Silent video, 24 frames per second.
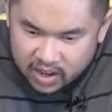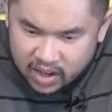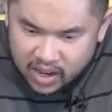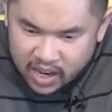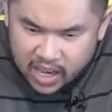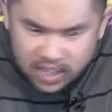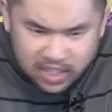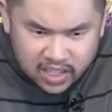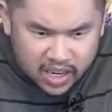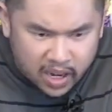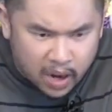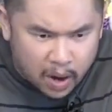
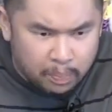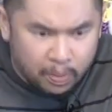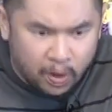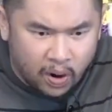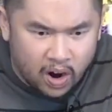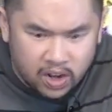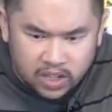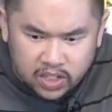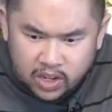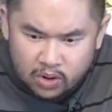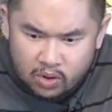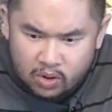It's like a
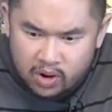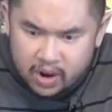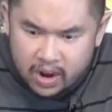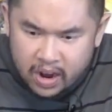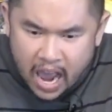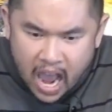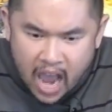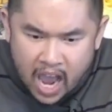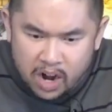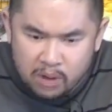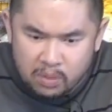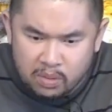person or an
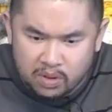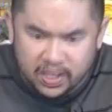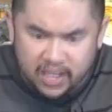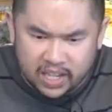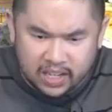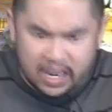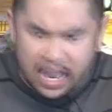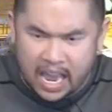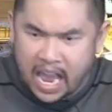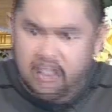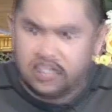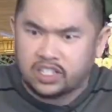animal that
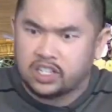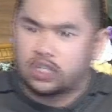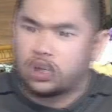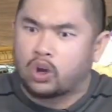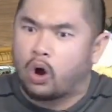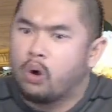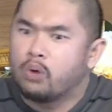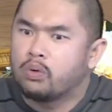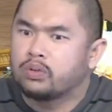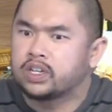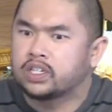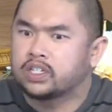has its
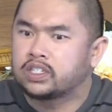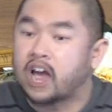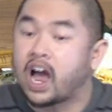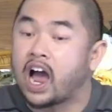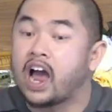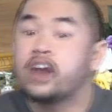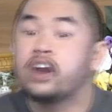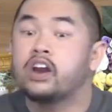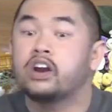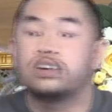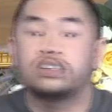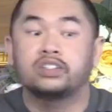own
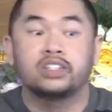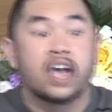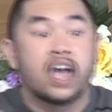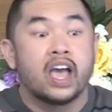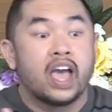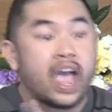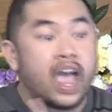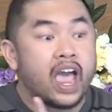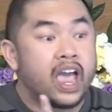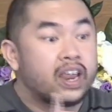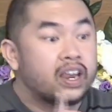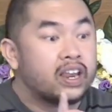desires
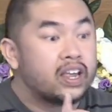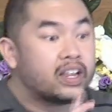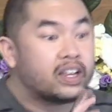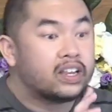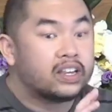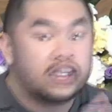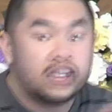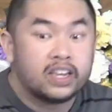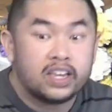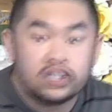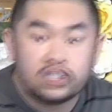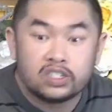and it
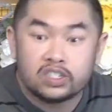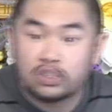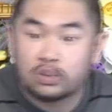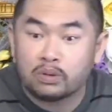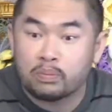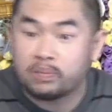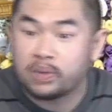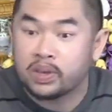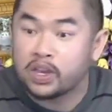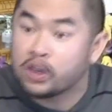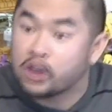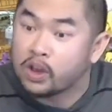needs to
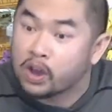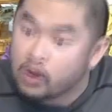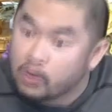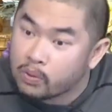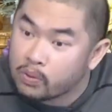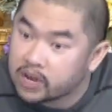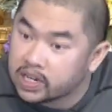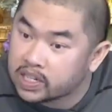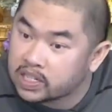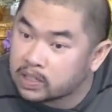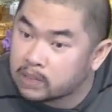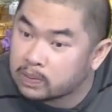be
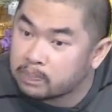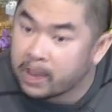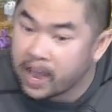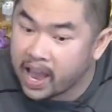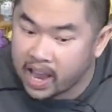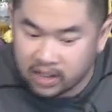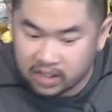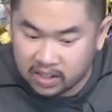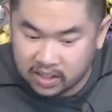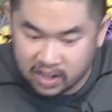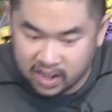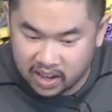
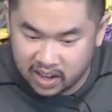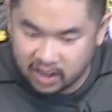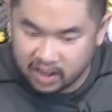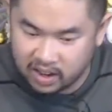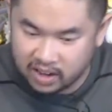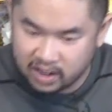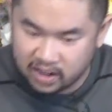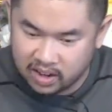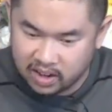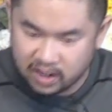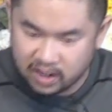respected.